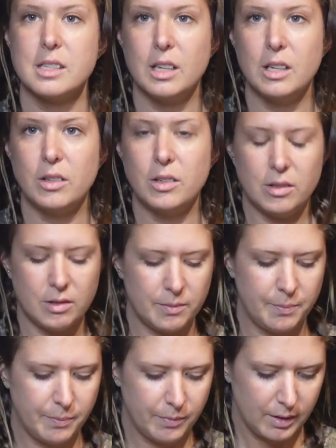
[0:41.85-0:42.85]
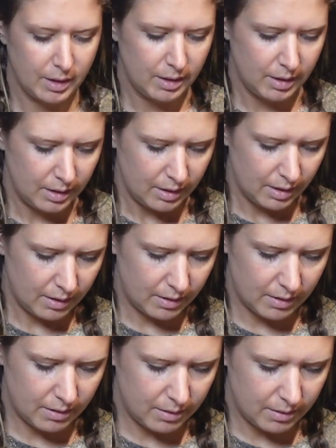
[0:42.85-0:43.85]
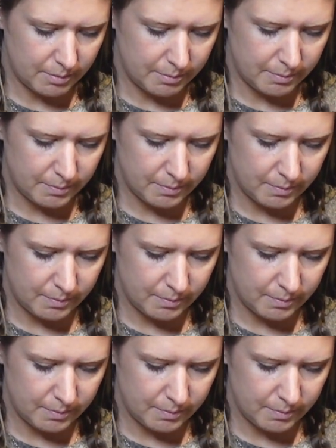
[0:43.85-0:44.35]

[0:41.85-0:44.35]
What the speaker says: little, I'm